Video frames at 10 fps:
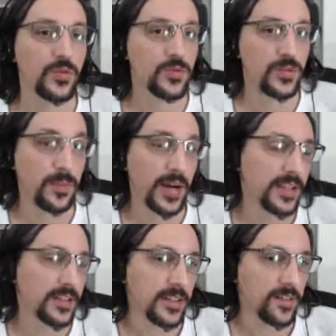the
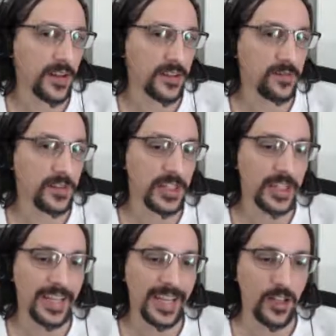miner effectively
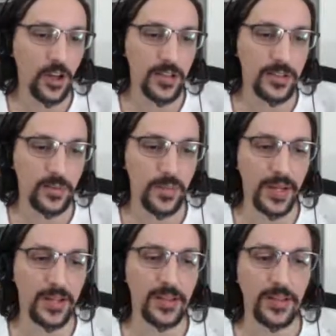cannot
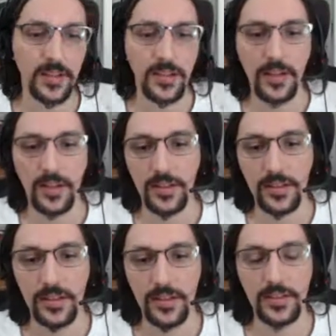spend
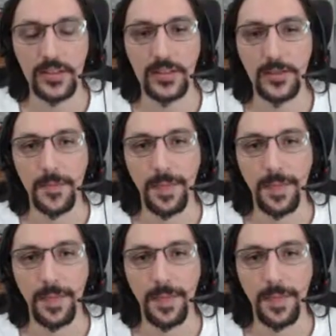this